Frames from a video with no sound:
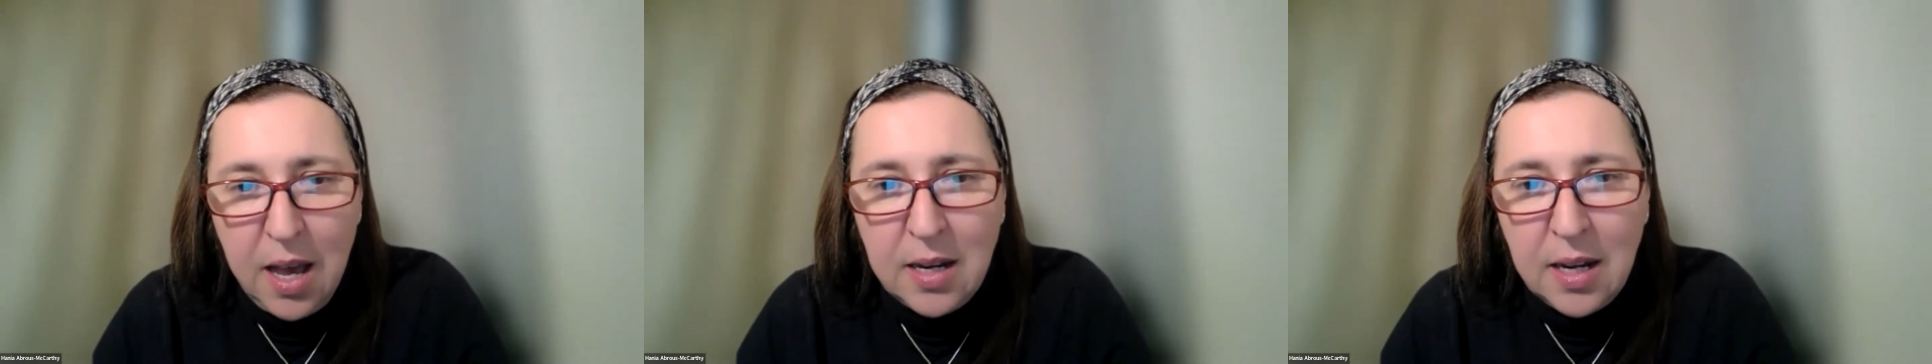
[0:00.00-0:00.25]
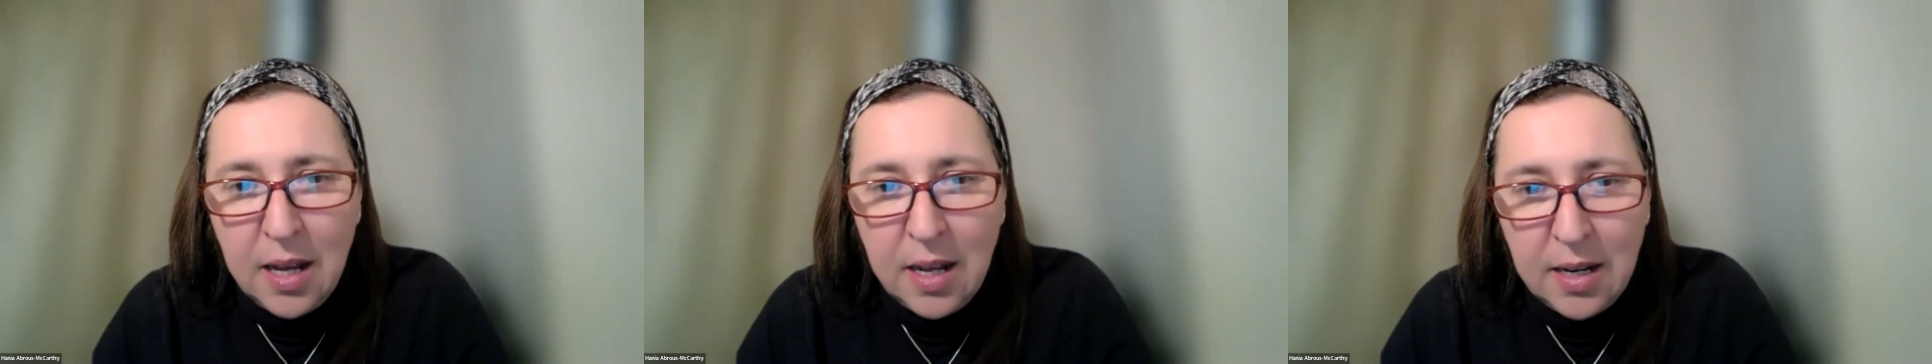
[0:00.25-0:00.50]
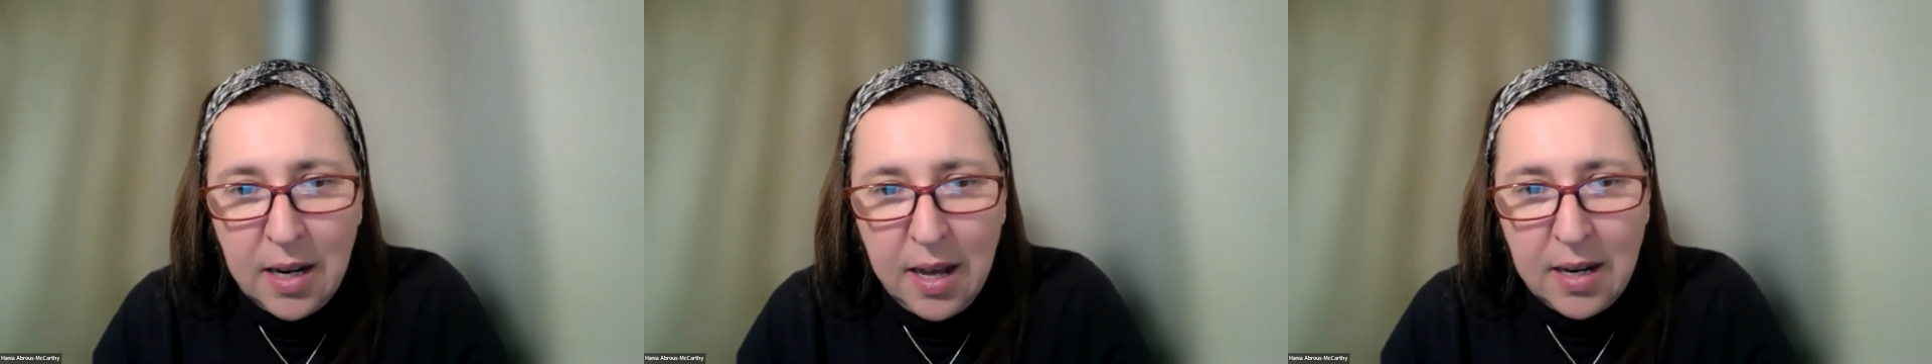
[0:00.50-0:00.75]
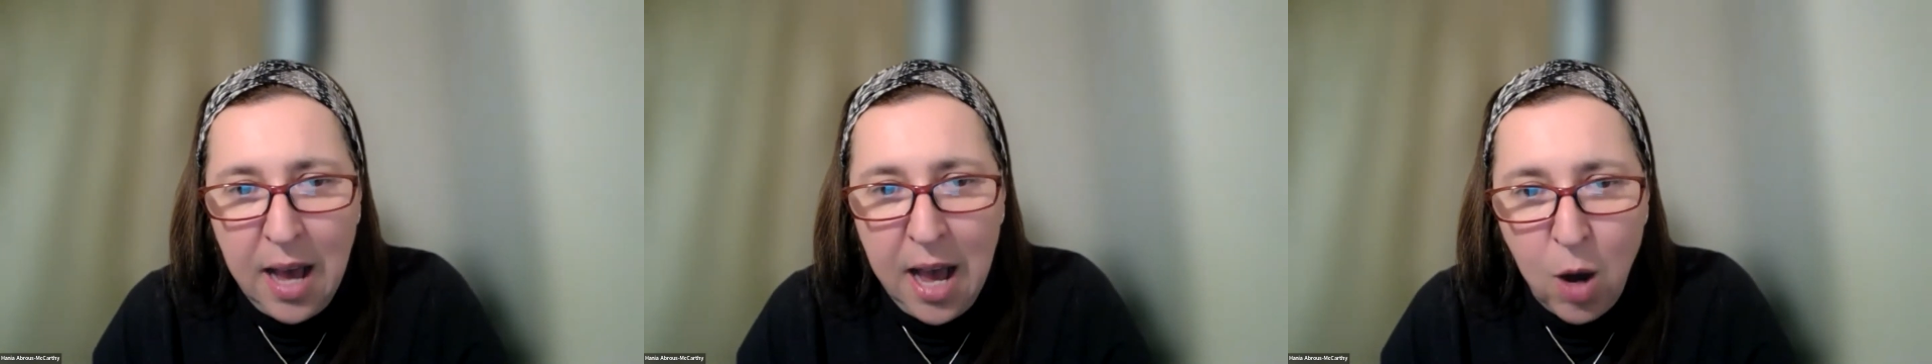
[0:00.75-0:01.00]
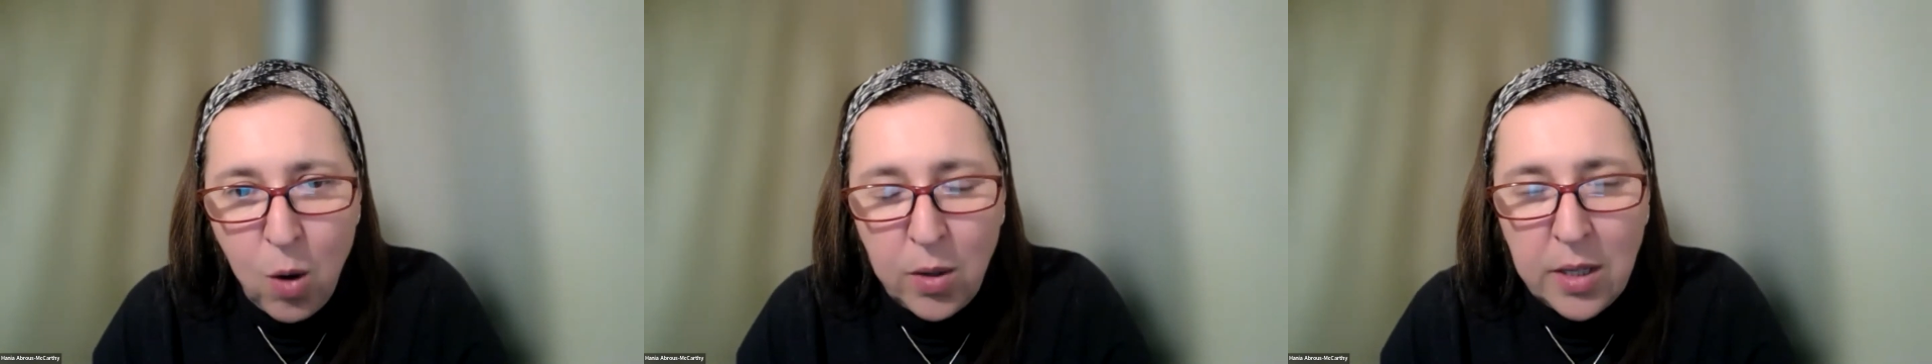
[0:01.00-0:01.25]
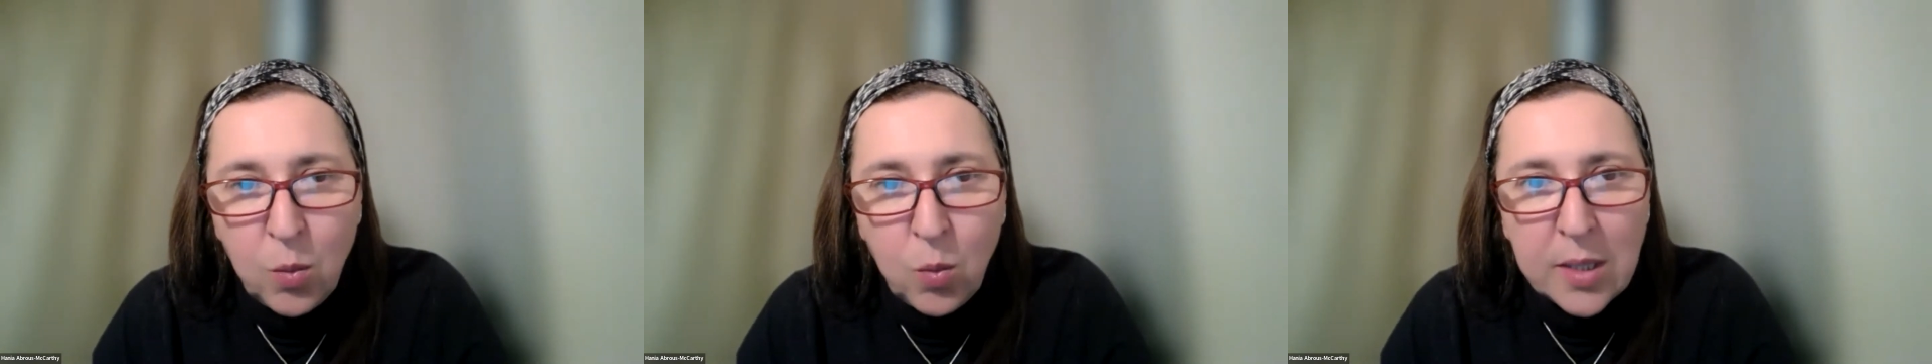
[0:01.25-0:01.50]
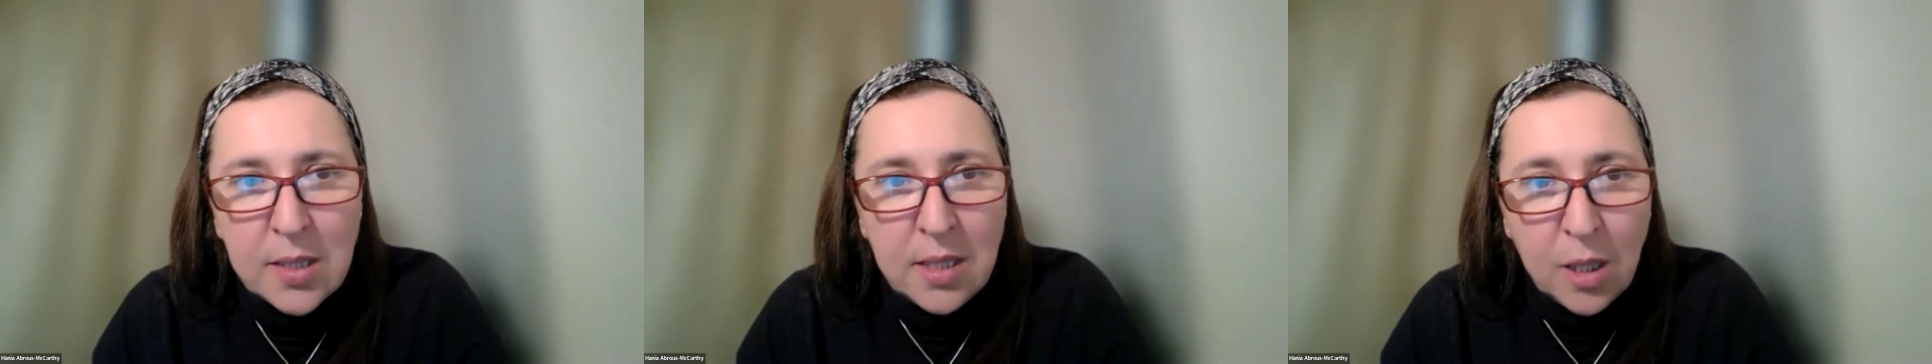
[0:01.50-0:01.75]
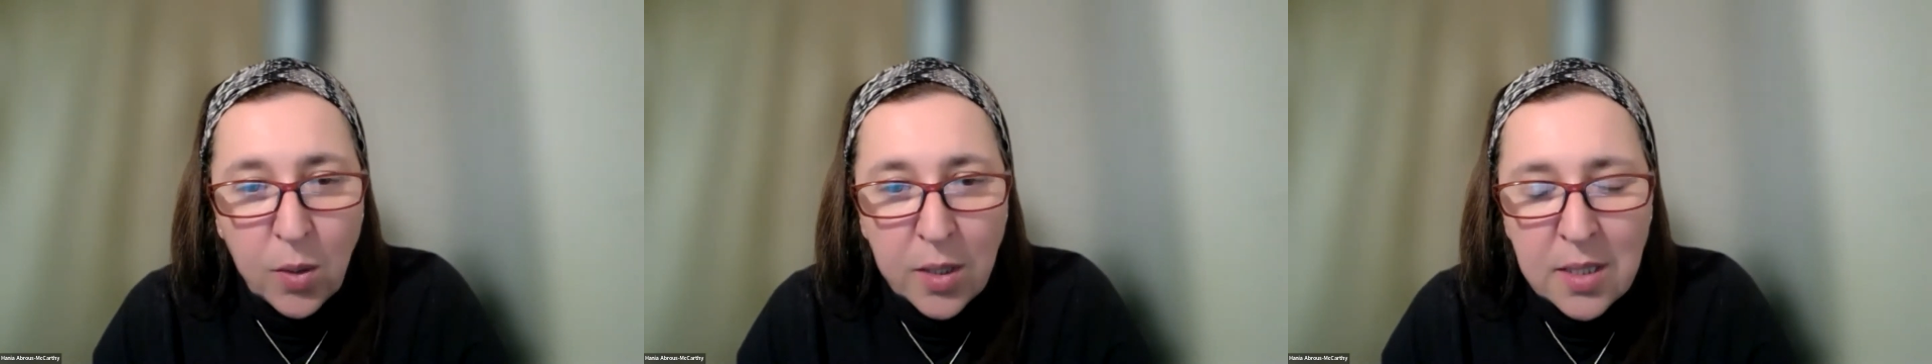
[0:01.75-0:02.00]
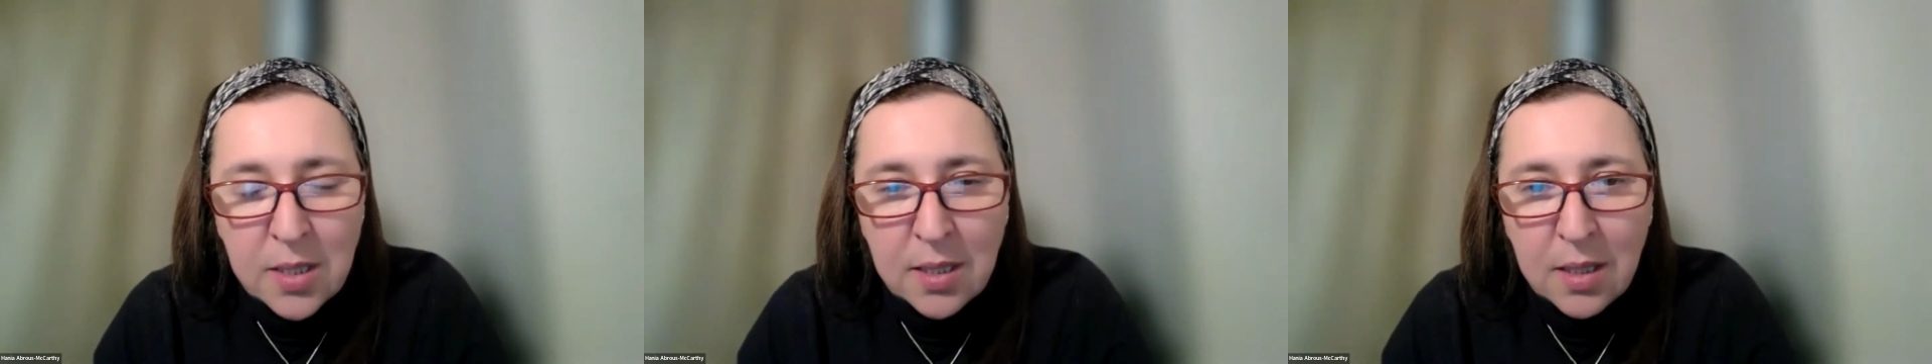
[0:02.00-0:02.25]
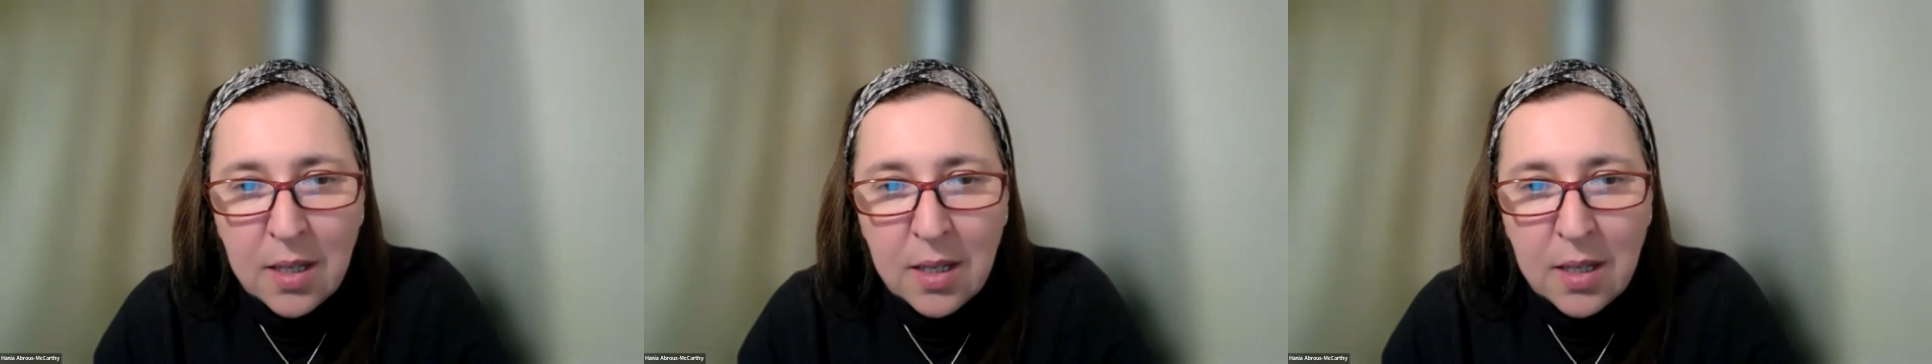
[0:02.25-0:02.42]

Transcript: and how and in what sequence,